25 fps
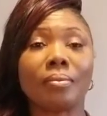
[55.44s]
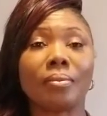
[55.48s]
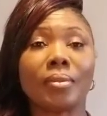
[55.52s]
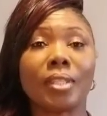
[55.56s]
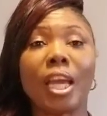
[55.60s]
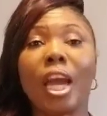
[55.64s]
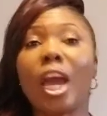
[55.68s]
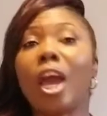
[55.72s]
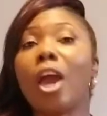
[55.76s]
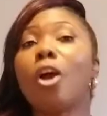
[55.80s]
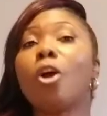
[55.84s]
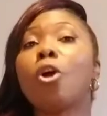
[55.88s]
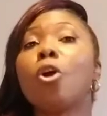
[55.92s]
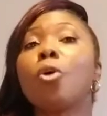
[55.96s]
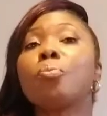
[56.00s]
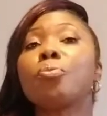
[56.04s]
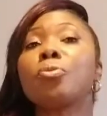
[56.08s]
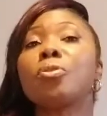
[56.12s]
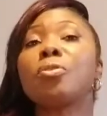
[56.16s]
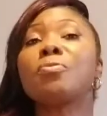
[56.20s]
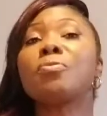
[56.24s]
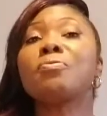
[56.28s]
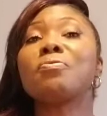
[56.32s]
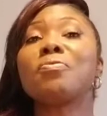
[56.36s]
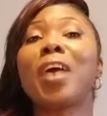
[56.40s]
I hope you
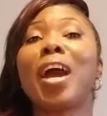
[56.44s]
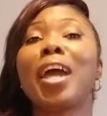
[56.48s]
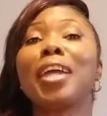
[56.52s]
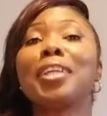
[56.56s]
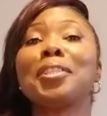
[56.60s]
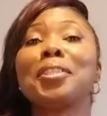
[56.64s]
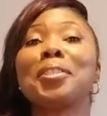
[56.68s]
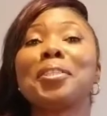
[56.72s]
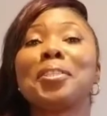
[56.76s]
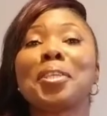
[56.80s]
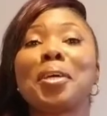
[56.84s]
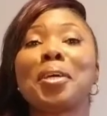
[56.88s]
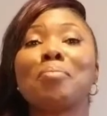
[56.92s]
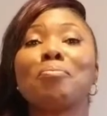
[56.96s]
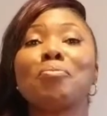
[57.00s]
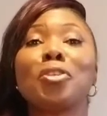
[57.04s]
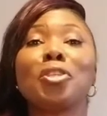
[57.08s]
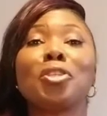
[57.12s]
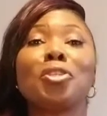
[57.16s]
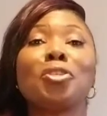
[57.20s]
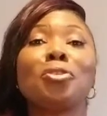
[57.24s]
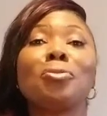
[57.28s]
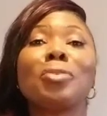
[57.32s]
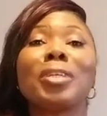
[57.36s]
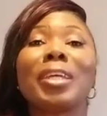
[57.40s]
find someone
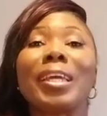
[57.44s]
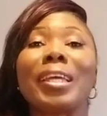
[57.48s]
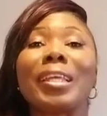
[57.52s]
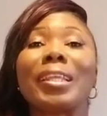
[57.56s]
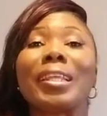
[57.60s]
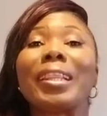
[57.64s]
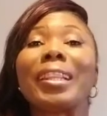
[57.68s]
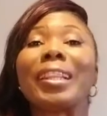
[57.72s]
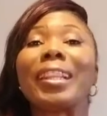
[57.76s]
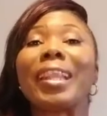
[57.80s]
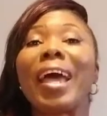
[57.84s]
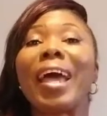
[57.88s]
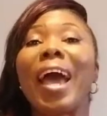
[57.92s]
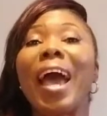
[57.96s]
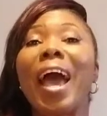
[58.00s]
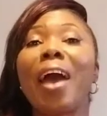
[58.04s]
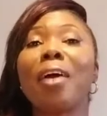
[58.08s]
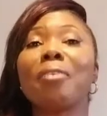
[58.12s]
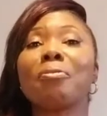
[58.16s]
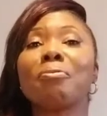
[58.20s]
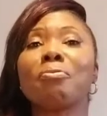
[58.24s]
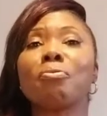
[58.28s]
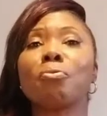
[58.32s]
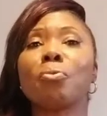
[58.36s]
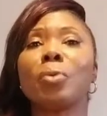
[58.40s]
you can
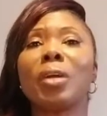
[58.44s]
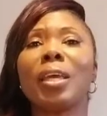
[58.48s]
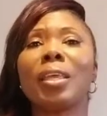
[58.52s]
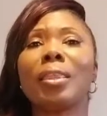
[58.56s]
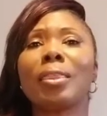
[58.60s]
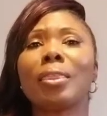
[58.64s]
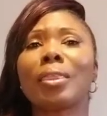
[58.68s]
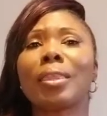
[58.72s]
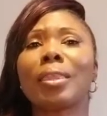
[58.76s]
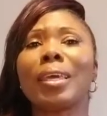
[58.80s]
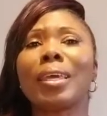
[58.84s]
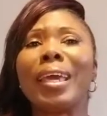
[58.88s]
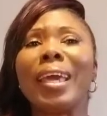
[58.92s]
laugh with